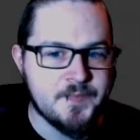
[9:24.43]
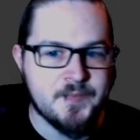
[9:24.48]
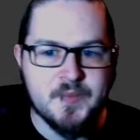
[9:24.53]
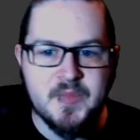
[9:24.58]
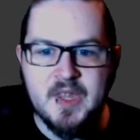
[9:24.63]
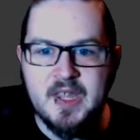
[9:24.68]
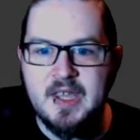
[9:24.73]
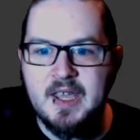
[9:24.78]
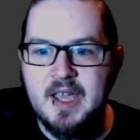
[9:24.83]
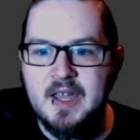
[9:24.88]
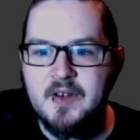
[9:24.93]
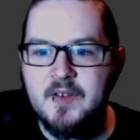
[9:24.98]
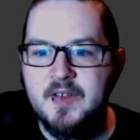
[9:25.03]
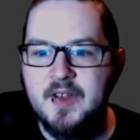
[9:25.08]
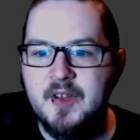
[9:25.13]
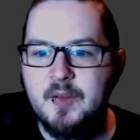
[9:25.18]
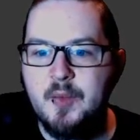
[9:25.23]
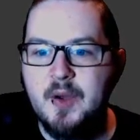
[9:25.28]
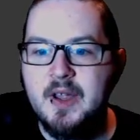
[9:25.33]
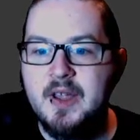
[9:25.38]
The end of
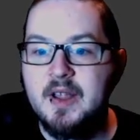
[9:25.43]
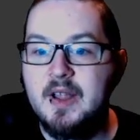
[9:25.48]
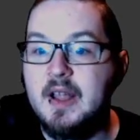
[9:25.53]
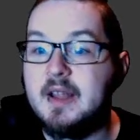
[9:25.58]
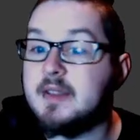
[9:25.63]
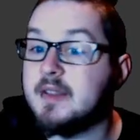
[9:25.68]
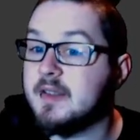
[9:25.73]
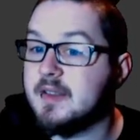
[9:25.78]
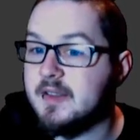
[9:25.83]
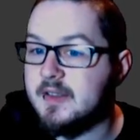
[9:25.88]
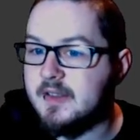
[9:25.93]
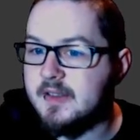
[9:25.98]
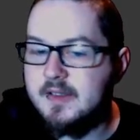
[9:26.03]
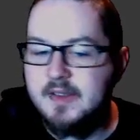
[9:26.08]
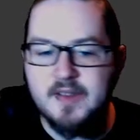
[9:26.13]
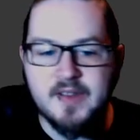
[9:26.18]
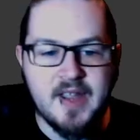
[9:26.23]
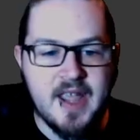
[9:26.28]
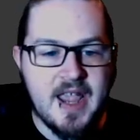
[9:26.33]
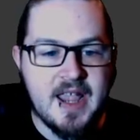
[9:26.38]
season break,
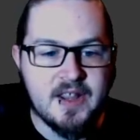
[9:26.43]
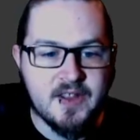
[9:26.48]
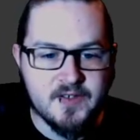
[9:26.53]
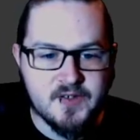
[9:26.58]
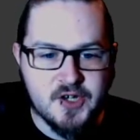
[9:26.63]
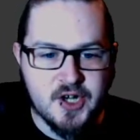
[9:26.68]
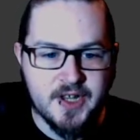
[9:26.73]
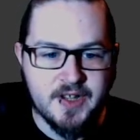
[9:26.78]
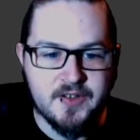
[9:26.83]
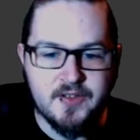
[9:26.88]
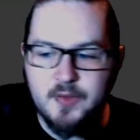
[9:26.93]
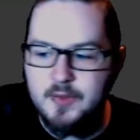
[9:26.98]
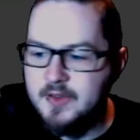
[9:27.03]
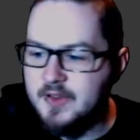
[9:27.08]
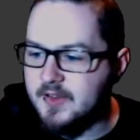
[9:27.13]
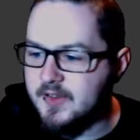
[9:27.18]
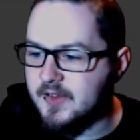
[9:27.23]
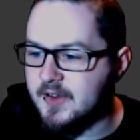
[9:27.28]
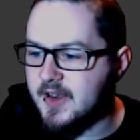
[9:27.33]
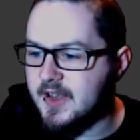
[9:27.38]
it's 8th of July, so
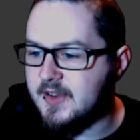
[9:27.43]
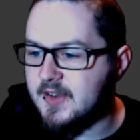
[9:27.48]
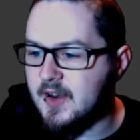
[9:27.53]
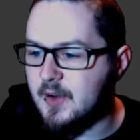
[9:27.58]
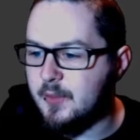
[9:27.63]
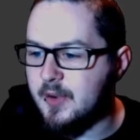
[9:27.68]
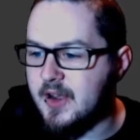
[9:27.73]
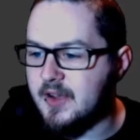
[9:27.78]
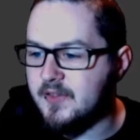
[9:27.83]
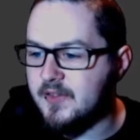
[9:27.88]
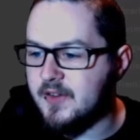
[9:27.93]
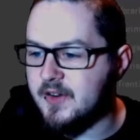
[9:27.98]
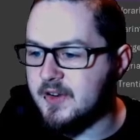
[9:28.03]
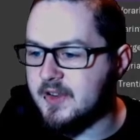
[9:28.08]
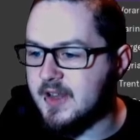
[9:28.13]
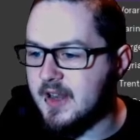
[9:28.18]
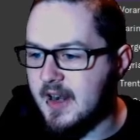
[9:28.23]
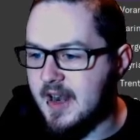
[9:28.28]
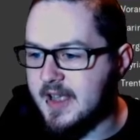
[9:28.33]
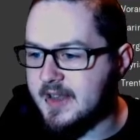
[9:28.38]
it's a nice little break for the
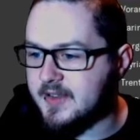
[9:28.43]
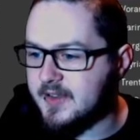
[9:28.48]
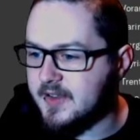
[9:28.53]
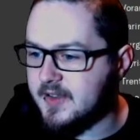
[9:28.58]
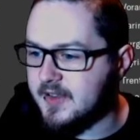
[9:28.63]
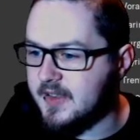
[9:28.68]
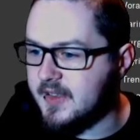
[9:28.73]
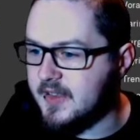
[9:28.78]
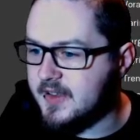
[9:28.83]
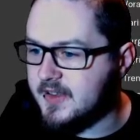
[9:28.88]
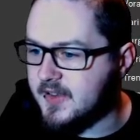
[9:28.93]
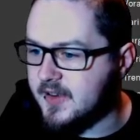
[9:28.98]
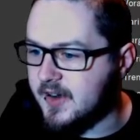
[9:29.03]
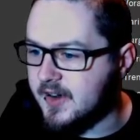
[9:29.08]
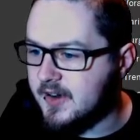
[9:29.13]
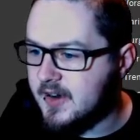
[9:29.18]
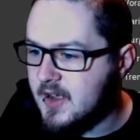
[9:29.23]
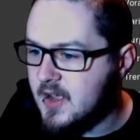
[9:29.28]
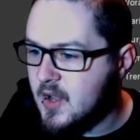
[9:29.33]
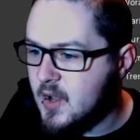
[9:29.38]
lads this year.
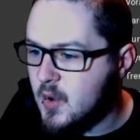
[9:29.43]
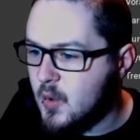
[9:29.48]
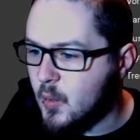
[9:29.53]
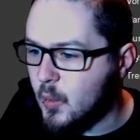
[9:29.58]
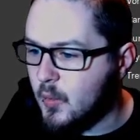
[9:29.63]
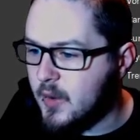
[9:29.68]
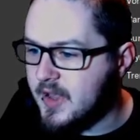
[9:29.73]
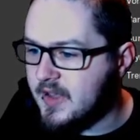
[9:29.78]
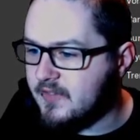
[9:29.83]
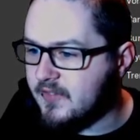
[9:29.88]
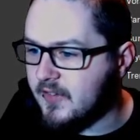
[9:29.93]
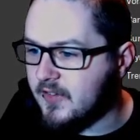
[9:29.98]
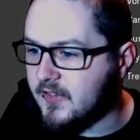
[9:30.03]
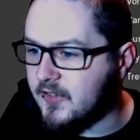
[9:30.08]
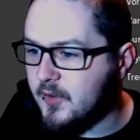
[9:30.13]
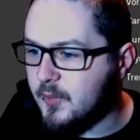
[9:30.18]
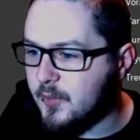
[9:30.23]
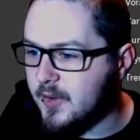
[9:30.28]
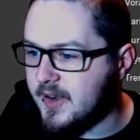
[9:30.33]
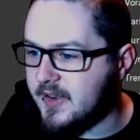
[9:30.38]
We, for
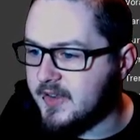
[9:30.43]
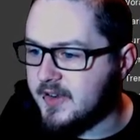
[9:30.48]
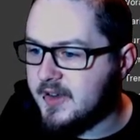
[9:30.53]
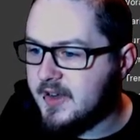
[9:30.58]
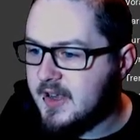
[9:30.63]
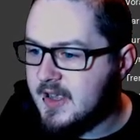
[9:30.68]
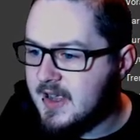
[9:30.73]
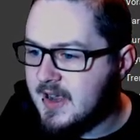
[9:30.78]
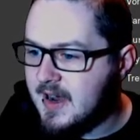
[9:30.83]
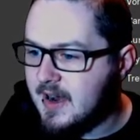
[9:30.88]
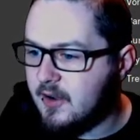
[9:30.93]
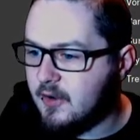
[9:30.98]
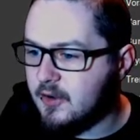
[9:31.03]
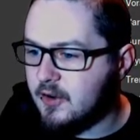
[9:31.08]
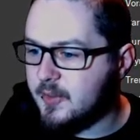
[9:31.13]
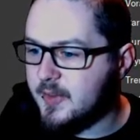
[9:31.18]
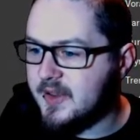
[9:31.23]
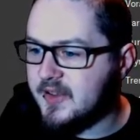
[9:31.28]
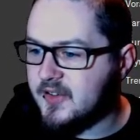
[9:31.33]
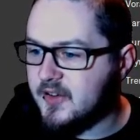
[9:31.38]
some reason, are going to
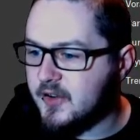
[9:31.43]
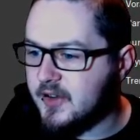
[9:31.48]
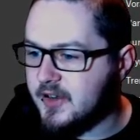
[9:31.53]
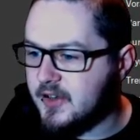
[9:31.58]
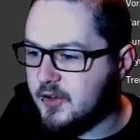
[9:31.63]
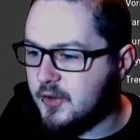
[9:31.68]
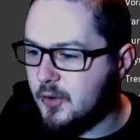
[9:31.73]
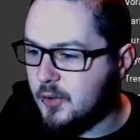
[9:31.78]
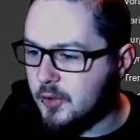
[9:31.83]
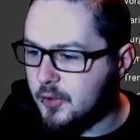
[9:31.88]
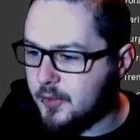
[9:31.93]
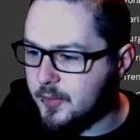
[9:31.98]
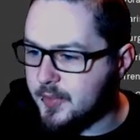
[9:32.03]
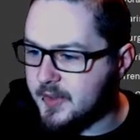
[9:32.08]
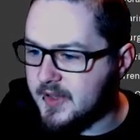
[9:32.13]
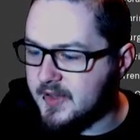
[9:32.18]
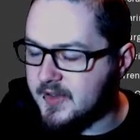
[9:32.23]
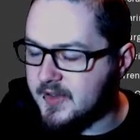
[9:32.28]
be stuck in Europe this